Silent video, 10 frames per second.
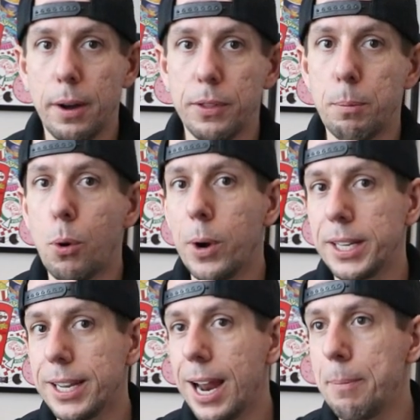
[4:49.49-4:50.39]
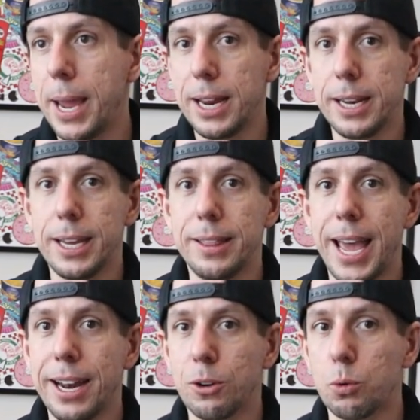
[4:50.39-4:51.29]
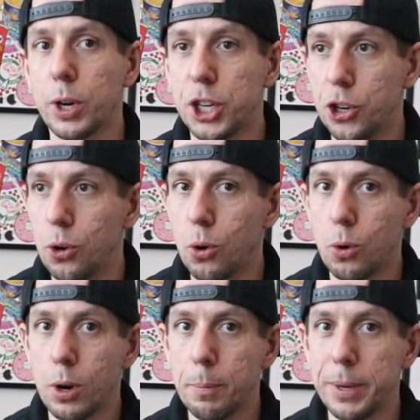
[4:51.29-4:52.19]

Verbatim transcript: of the points that I made in that original